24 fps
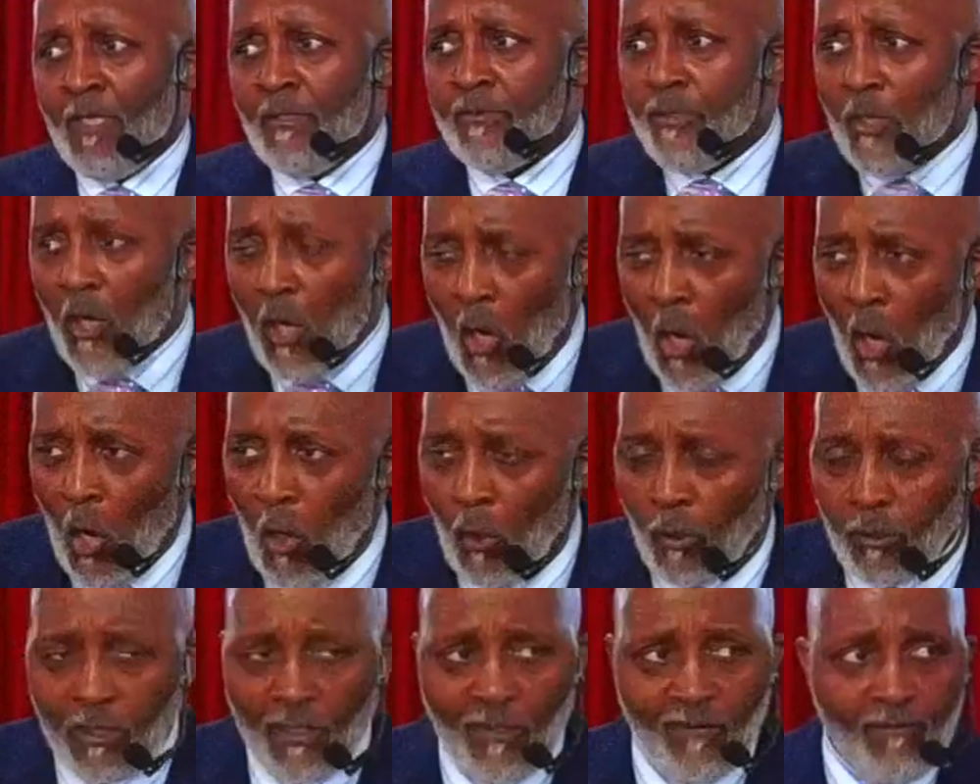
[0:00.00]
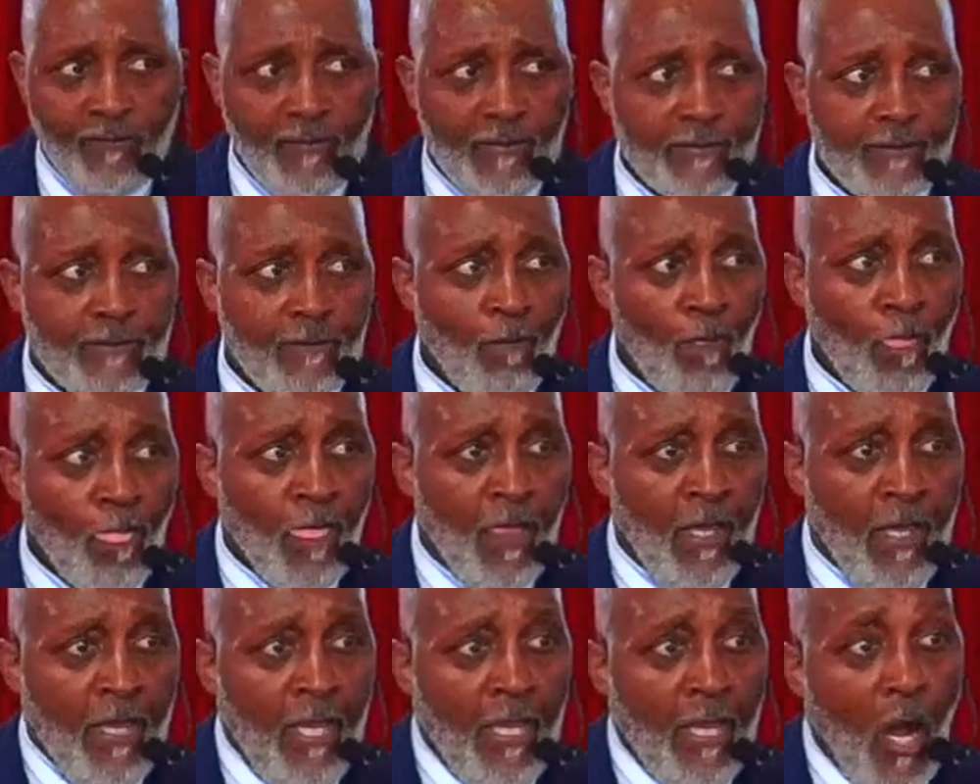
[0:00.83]
to all of
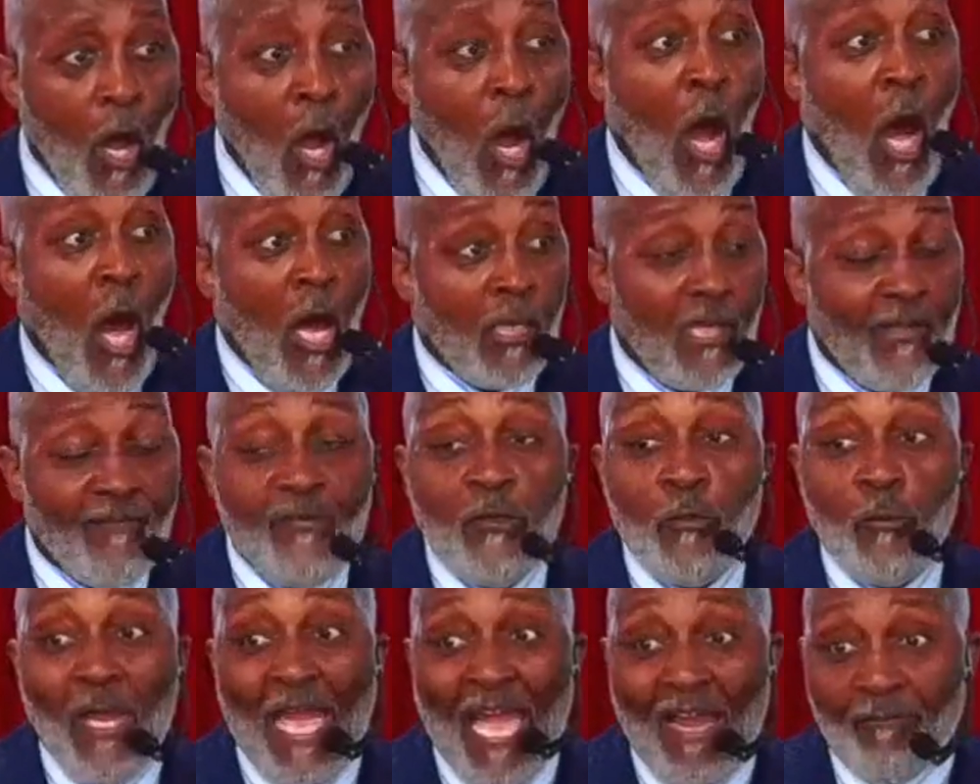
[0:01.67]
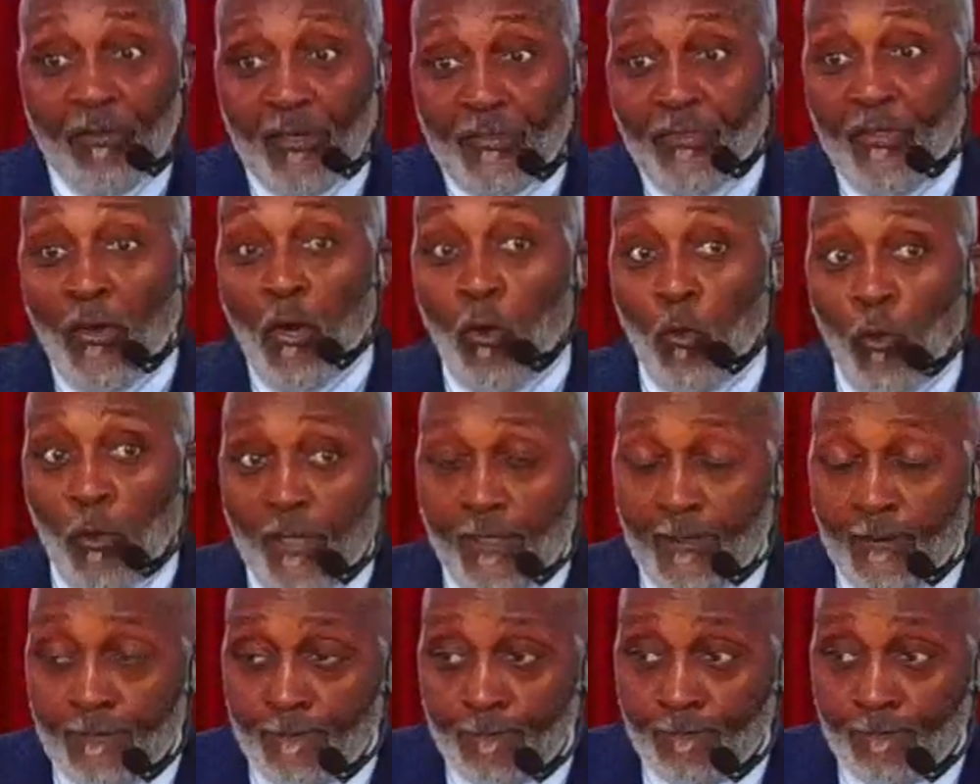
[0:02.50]
us. All of you have a thorn.